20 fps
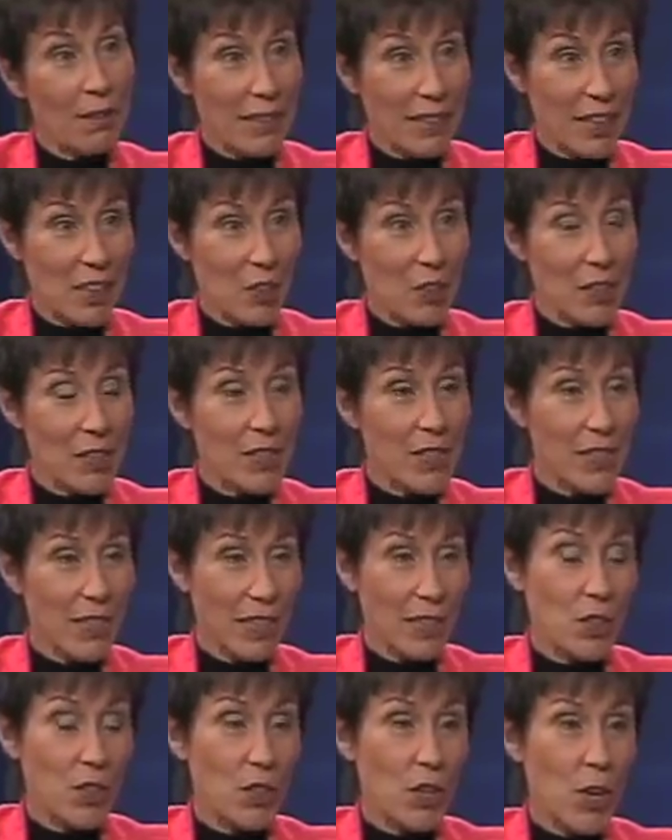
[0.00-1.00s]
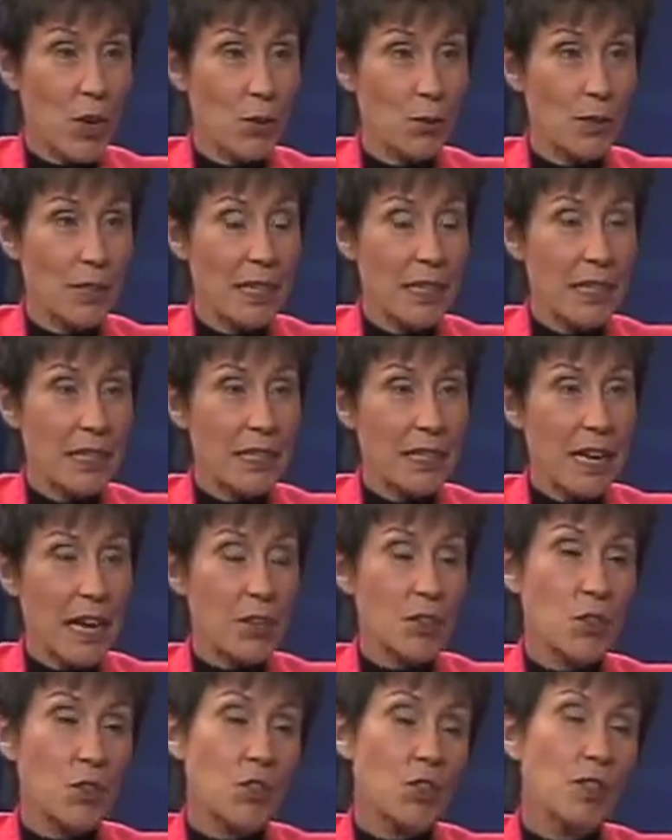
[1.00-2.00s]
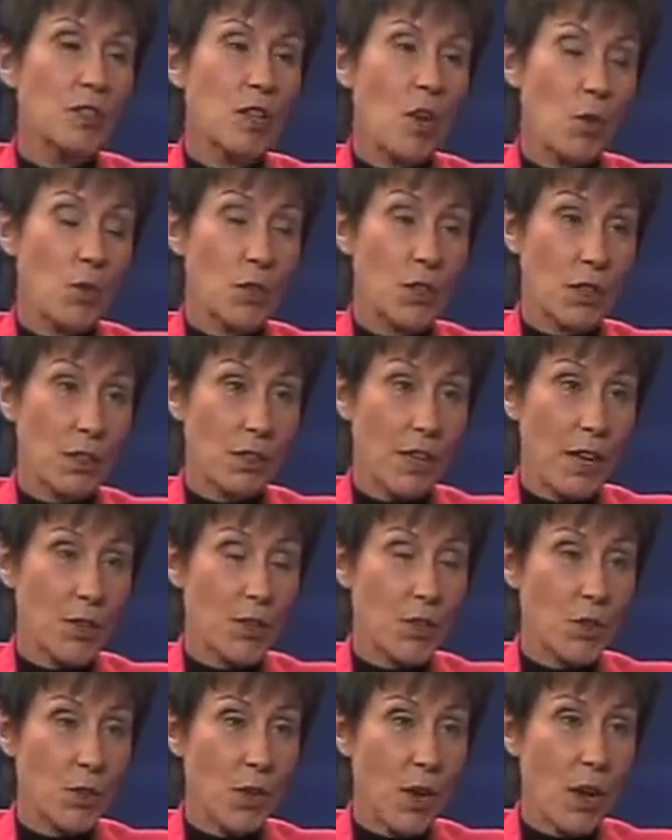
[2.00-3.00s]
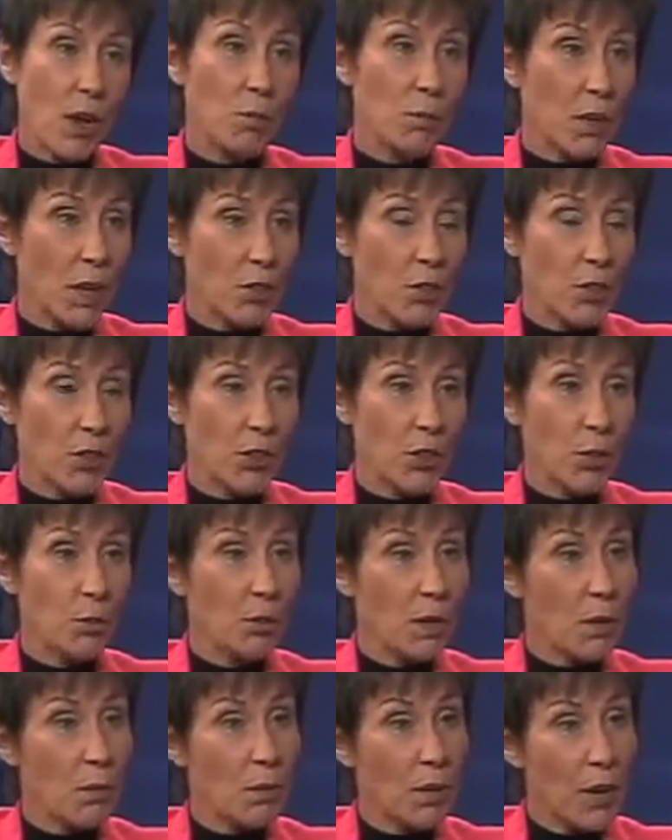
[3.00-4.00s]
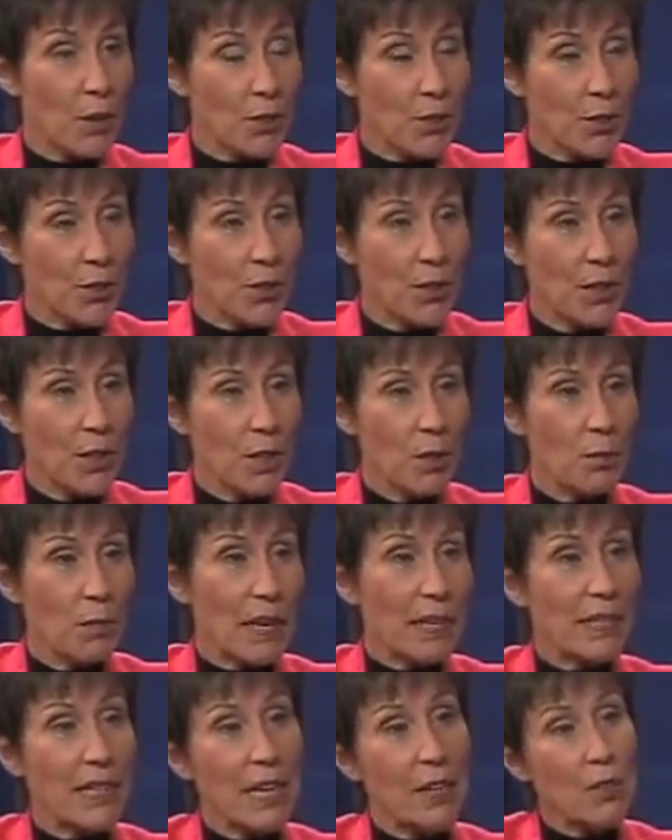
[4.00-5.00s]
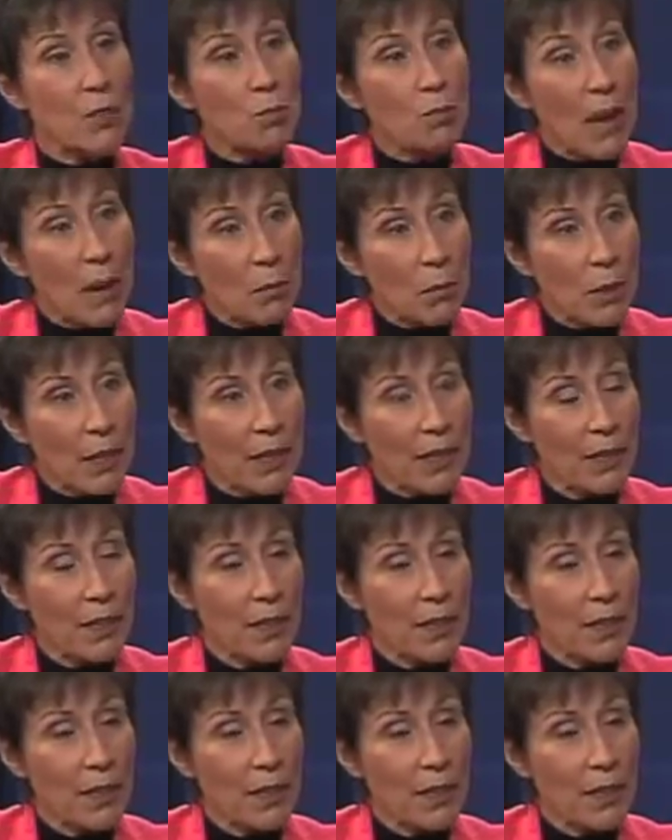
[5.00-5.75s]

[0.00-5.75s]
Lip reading: hearing, skin tone. Estrogen lowers cholesterol, blood sugar, blood pressure, maintains memory,